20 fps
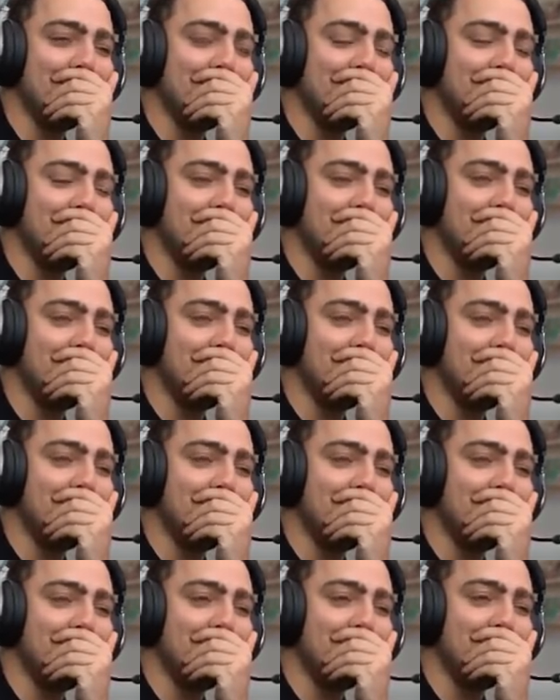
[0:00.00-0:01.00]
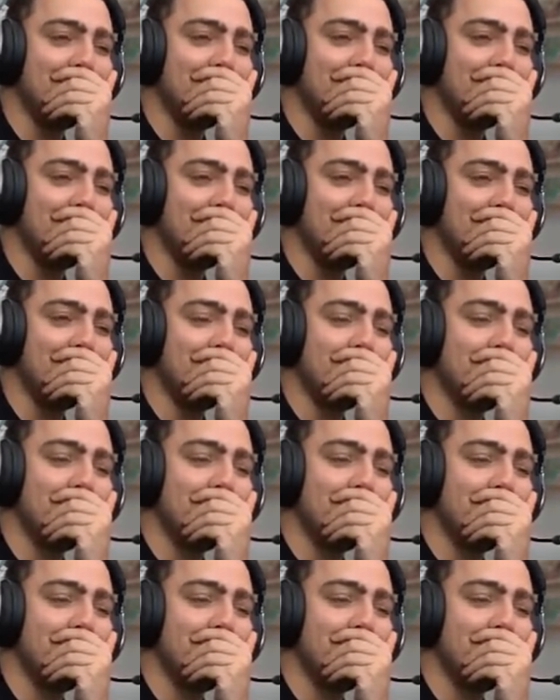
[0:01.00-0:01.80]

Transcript: (no one is talking)